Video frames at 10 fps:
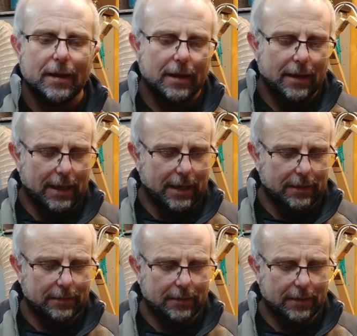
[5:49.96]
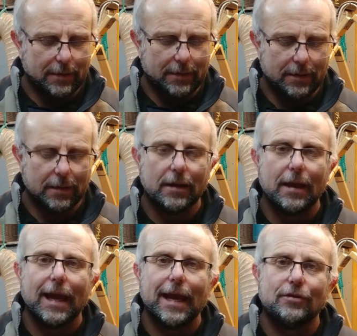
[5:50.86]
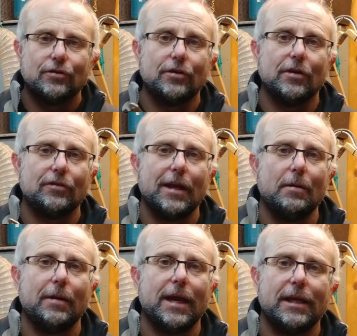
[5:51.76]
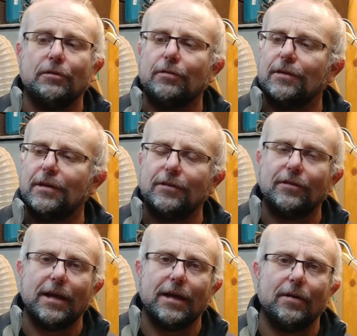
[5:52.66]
And just how accurate these are,